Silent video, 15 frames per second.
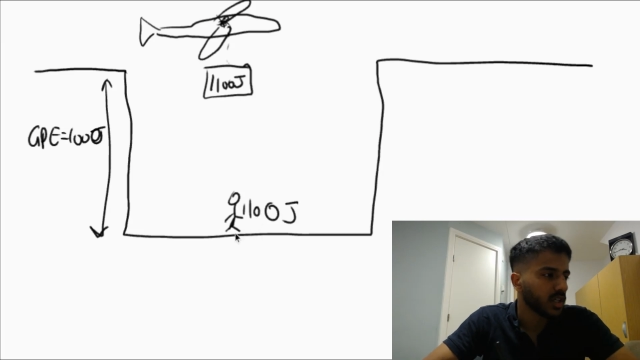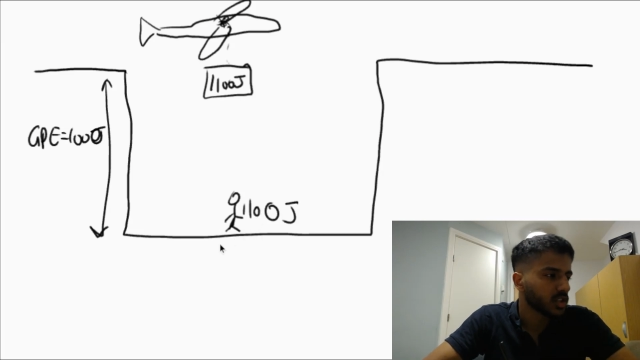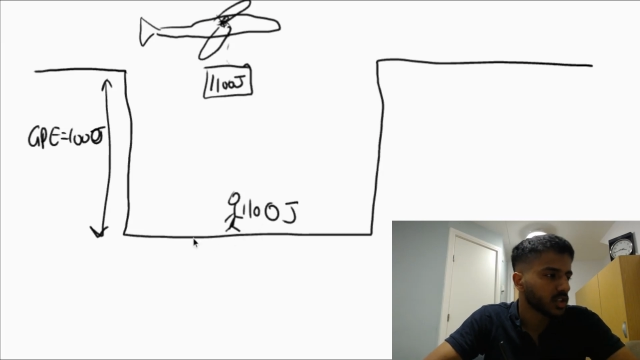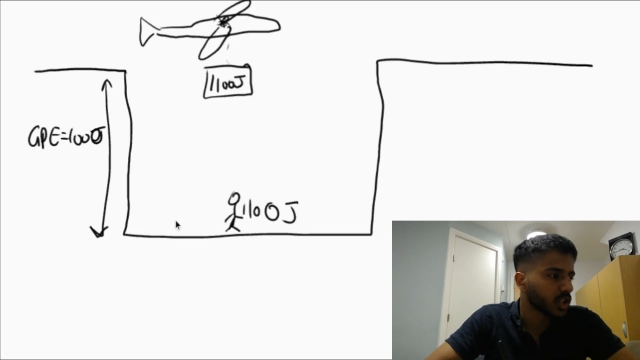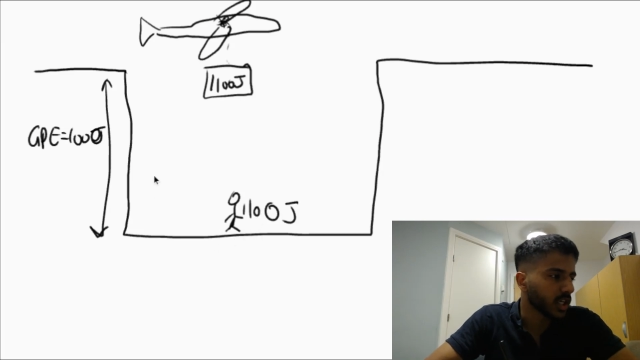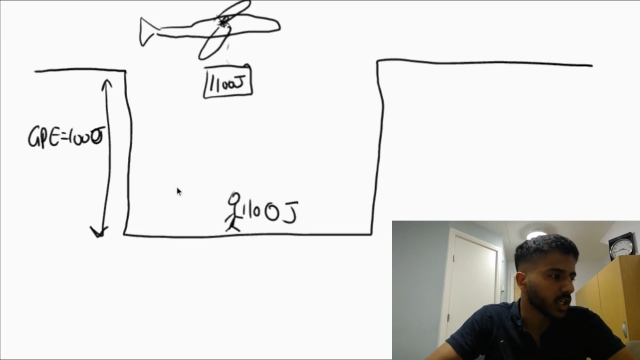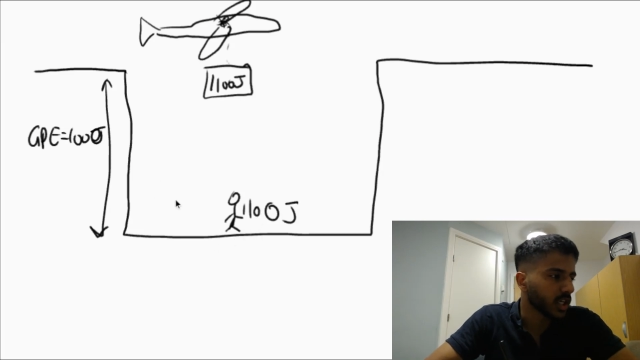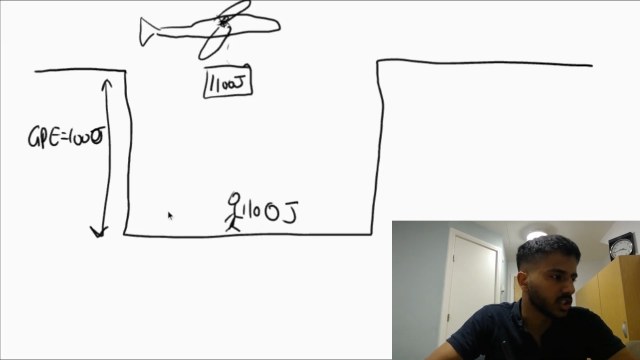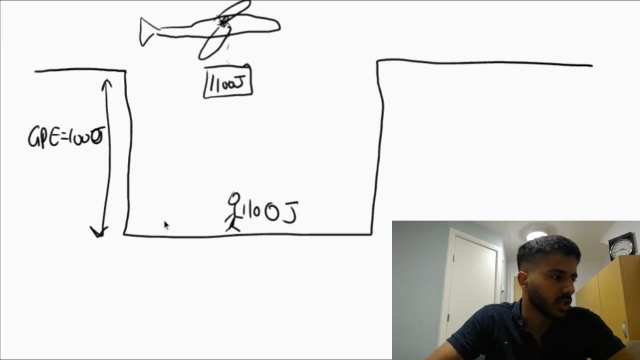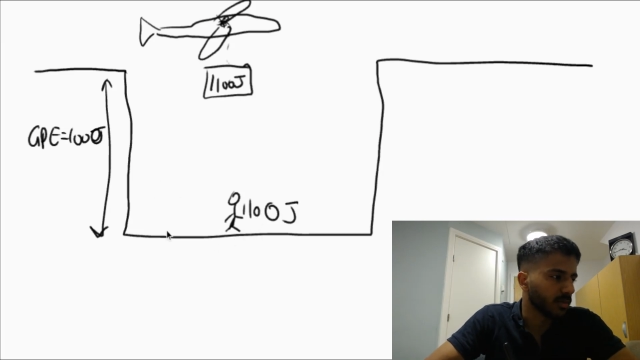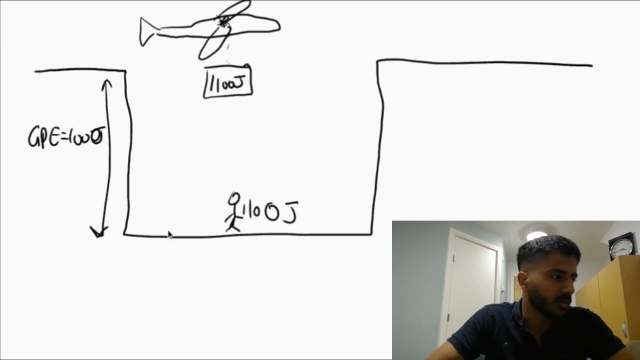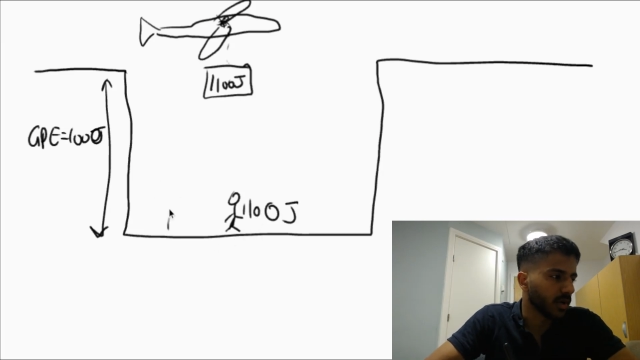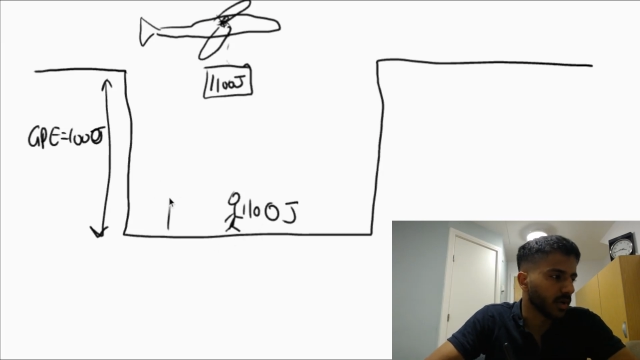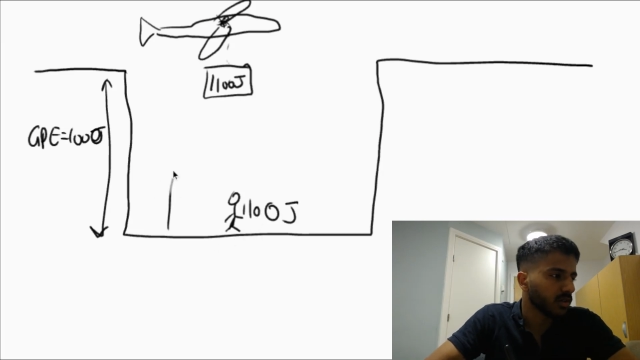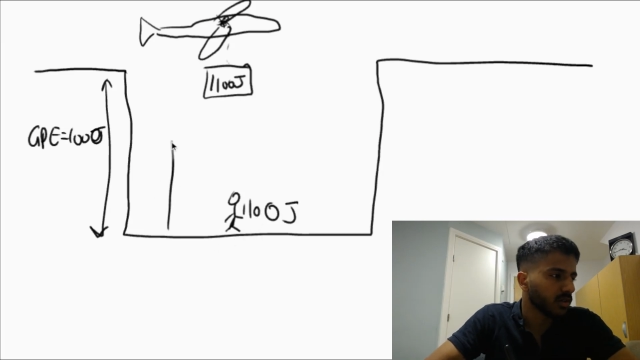try to jump
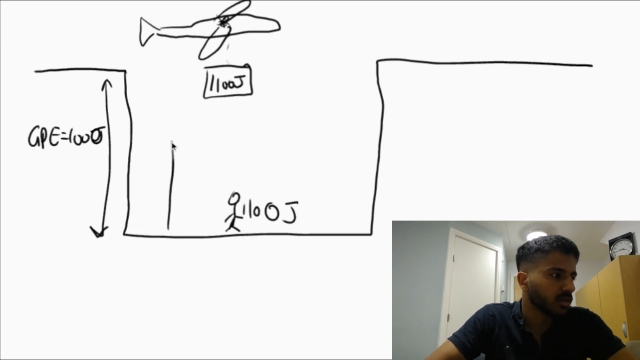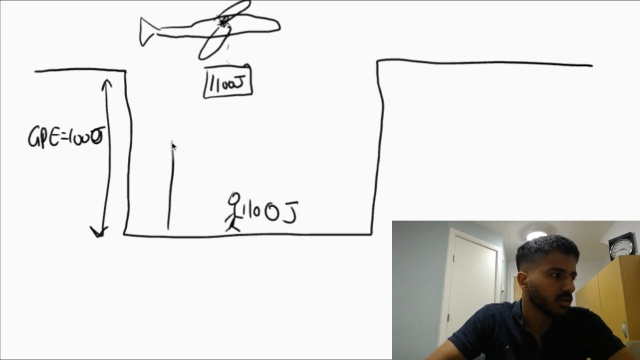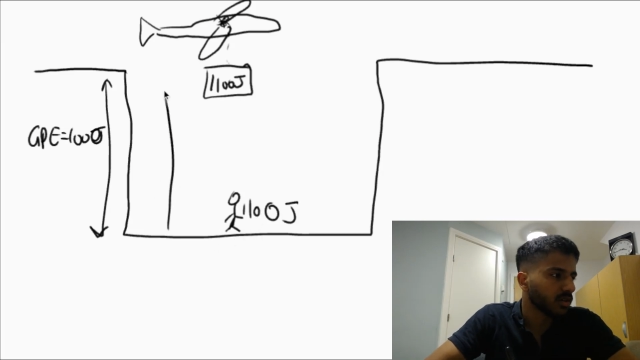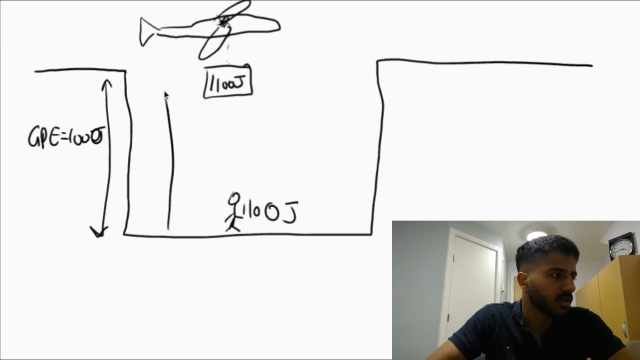out,